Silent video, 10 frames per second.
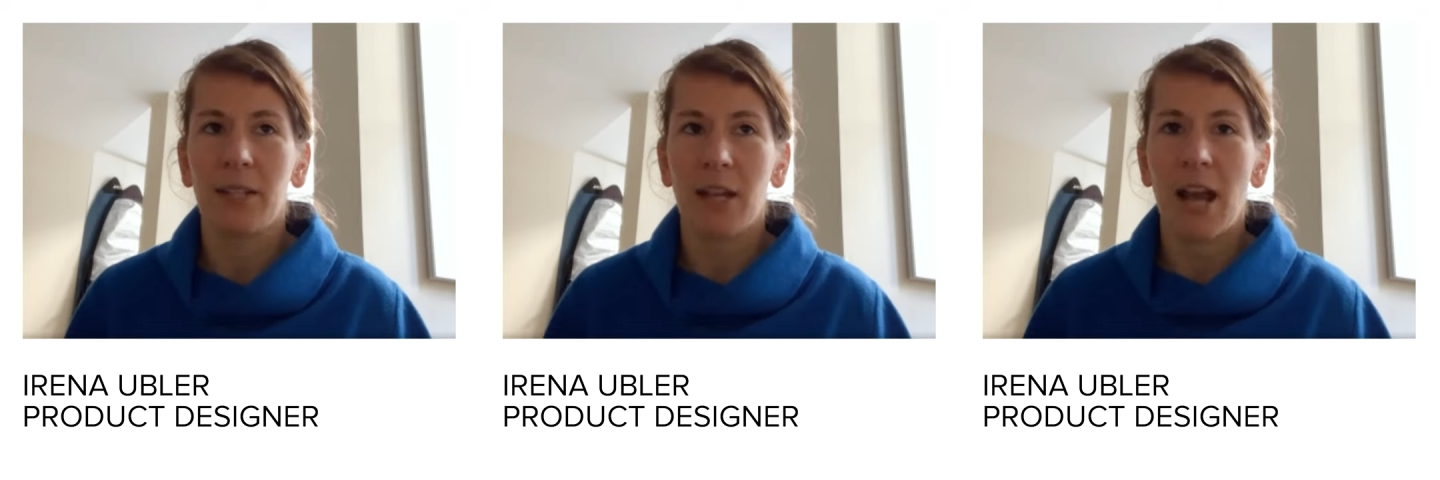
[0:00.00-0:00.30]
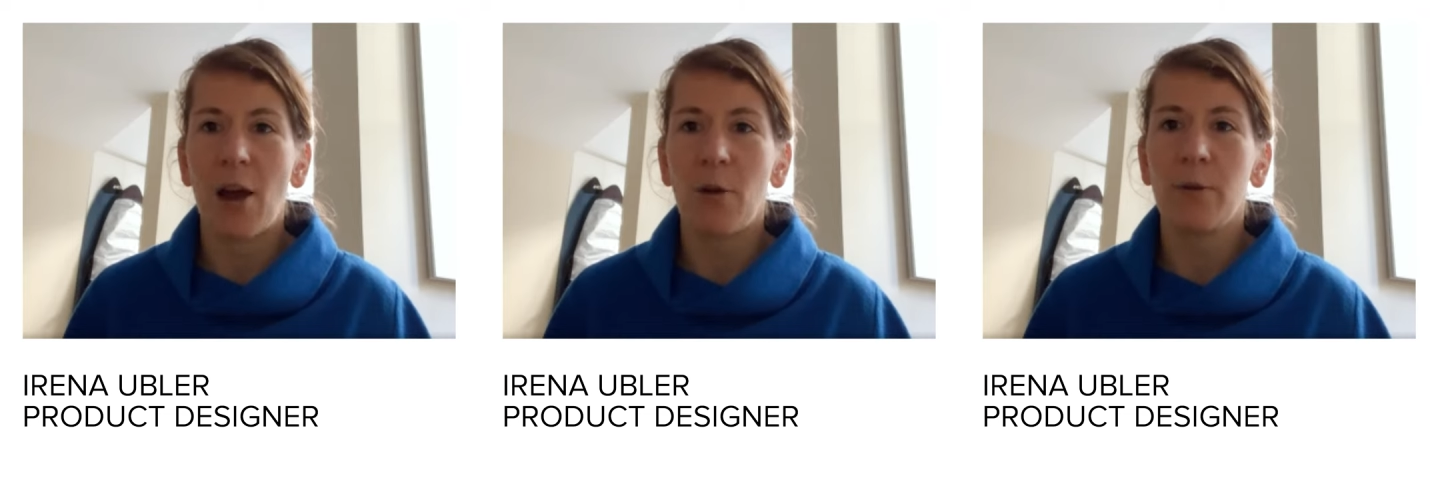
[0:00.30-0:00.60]

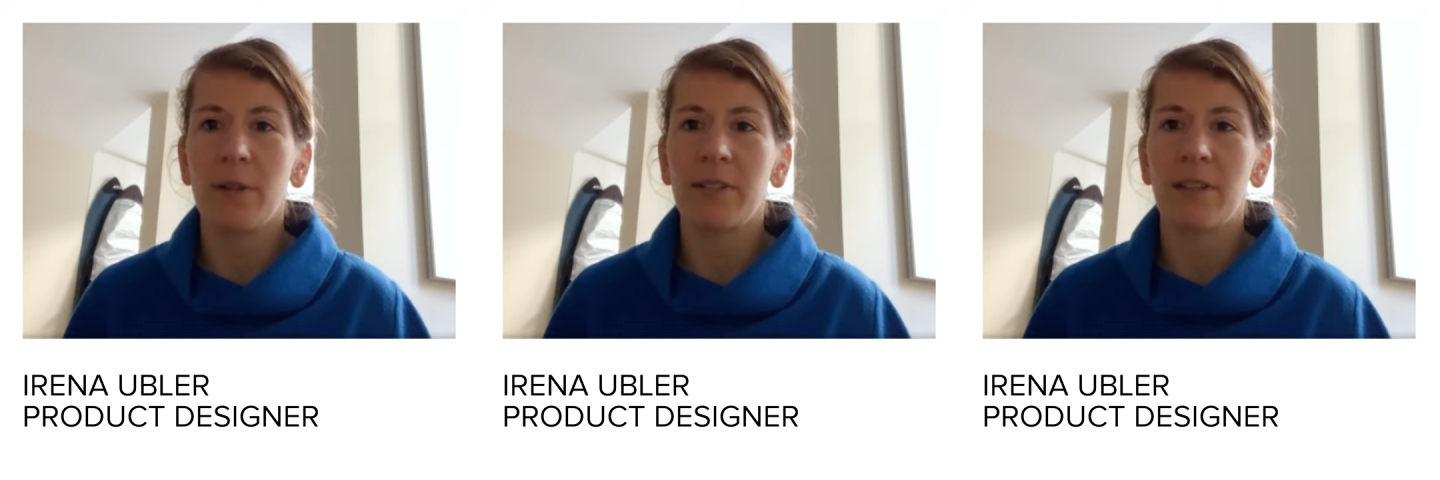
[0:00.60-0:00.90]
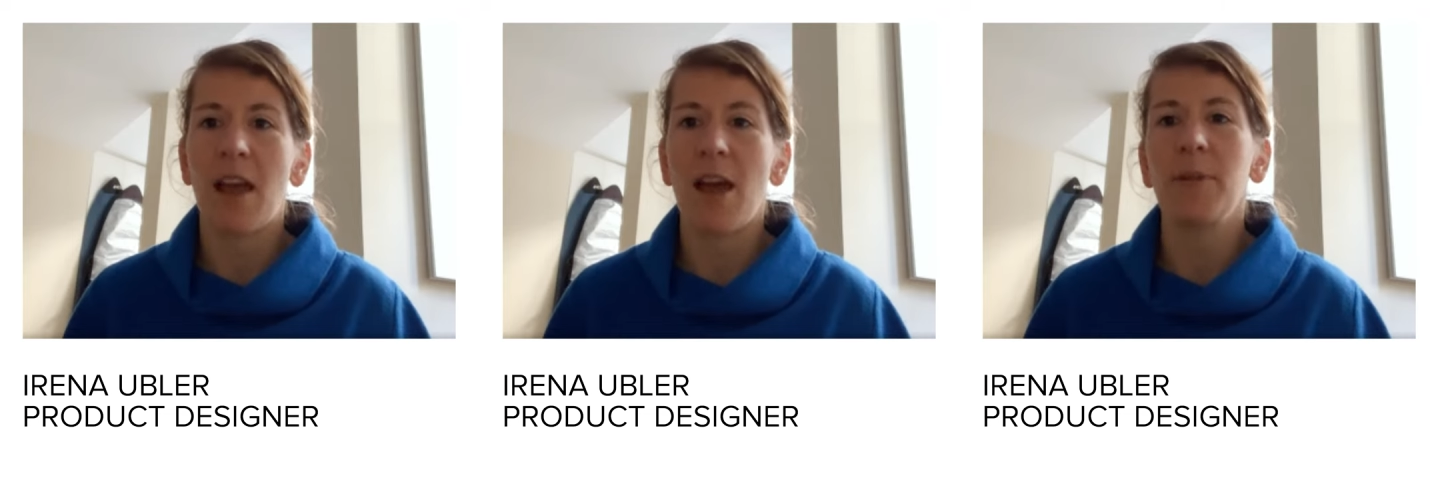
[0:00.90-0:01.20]
how is the
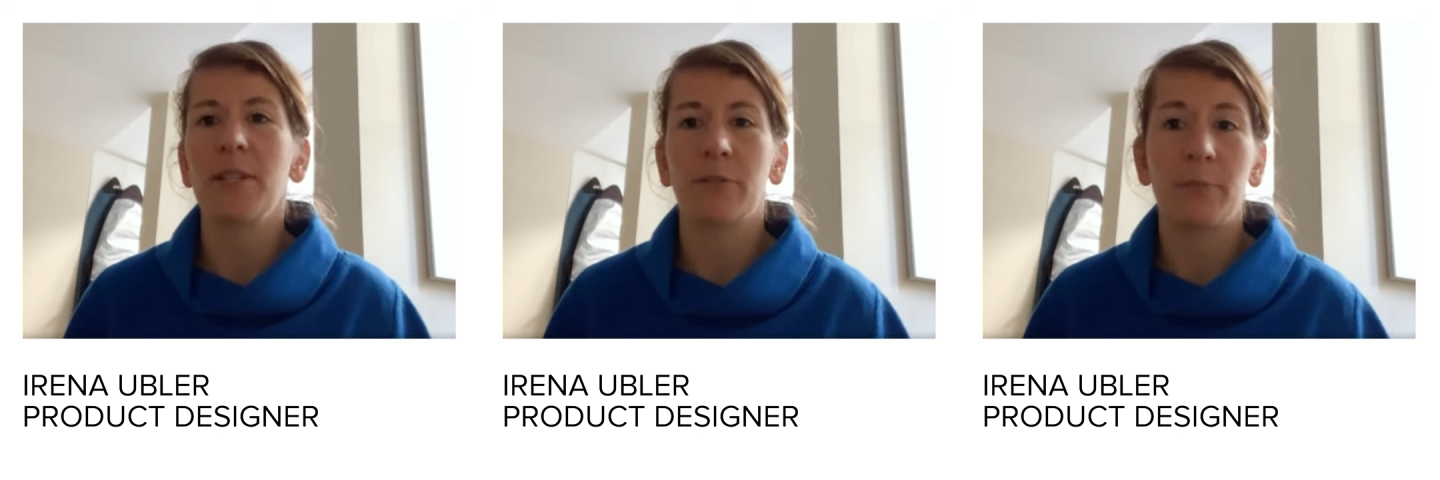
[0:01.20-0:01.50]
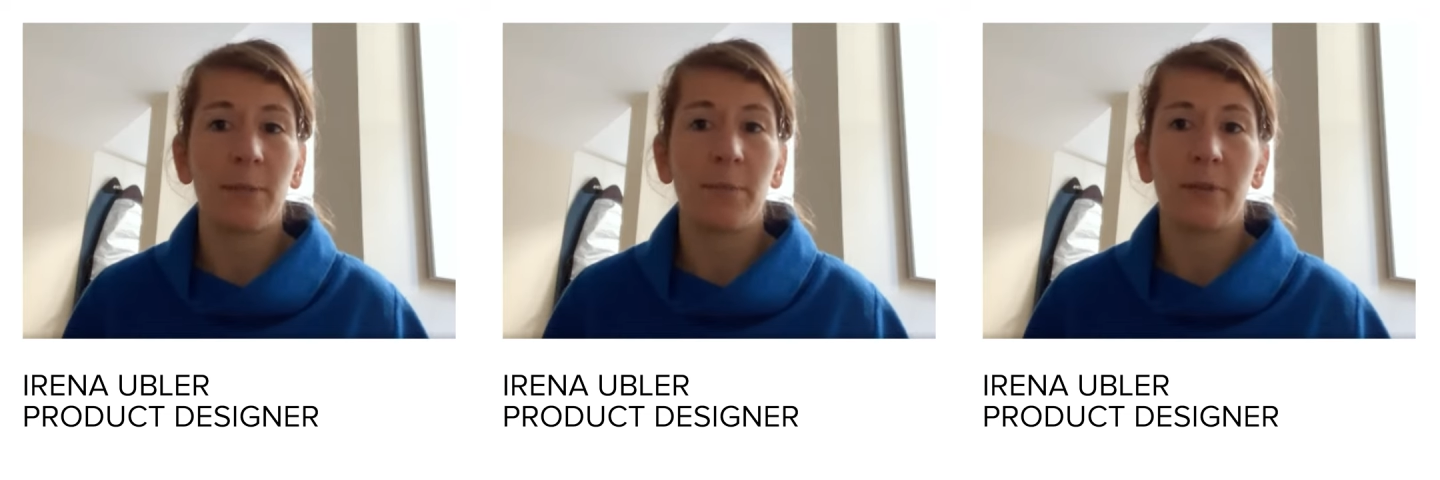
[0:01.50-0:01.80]
habits of
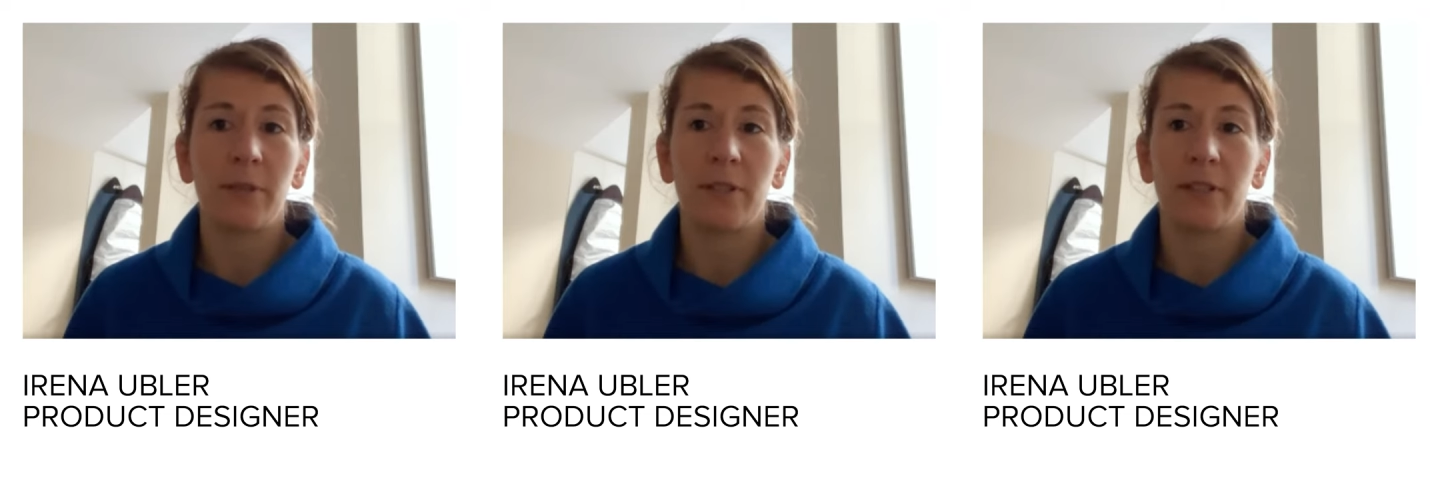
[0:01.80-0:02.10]
people